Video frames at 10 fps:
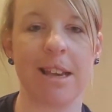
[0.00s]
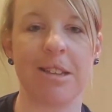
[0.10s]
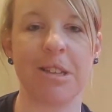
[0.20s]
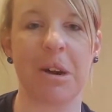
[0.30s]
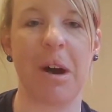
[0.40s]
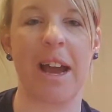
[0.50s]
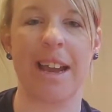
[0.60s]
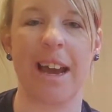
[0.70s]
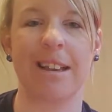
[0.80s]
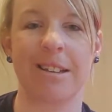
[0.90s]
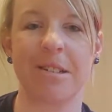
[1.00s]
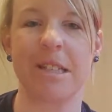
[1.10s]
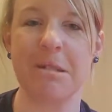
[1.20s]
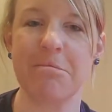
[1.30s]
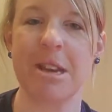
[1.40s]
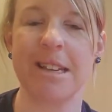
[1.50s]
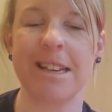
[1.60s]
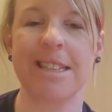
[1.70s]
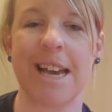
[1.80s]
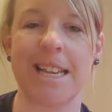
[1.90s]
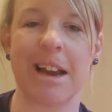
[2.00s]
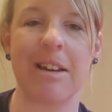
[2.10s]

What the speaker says: And so I got a little sleepy as I sat